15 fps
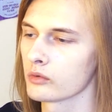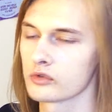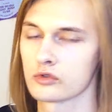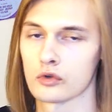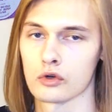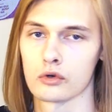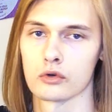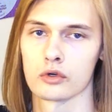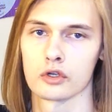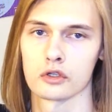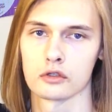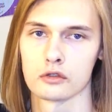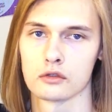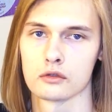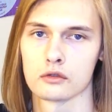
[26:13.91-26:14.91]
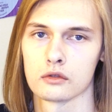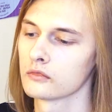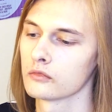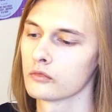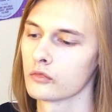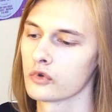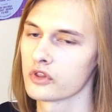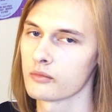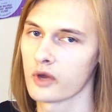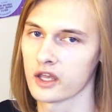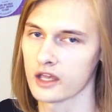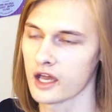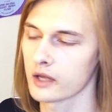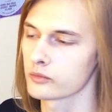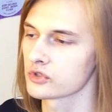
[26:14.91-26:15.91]
it was recorded with my
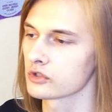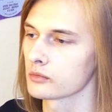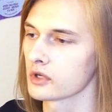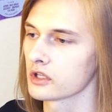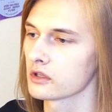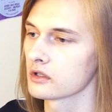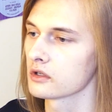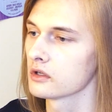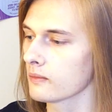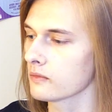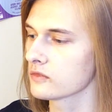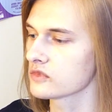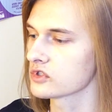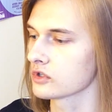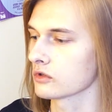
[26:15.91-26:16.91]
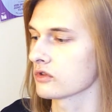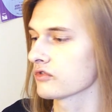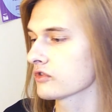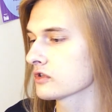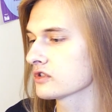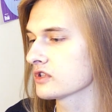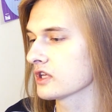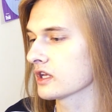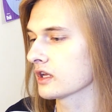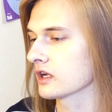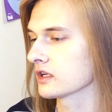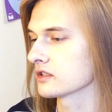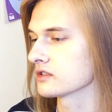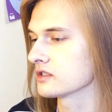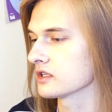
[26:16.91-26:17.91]
capture method. So the first thing
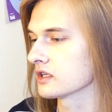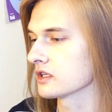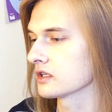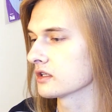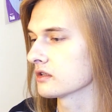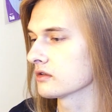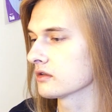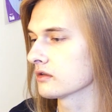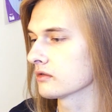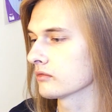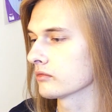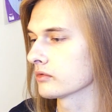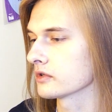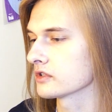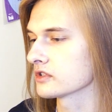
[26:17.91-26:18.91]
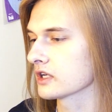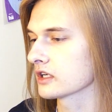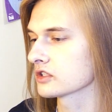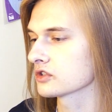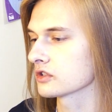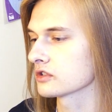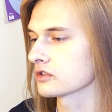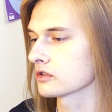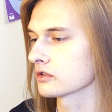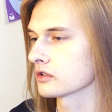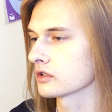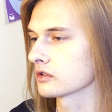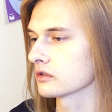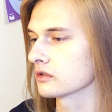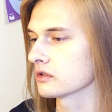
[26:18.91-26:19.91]
I did was actually turn
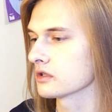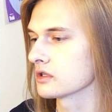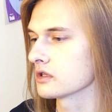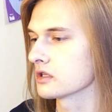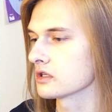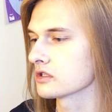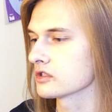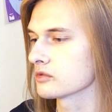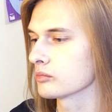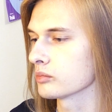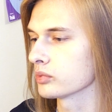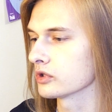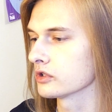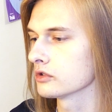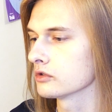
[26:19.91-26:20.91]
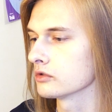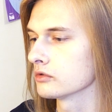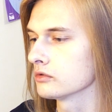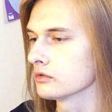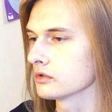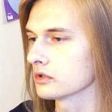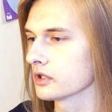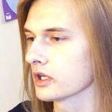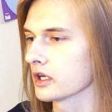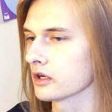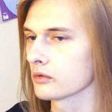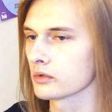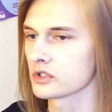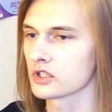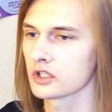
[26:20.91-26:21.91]
on this blue
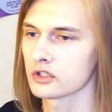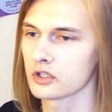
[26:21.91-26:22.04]
layer, which I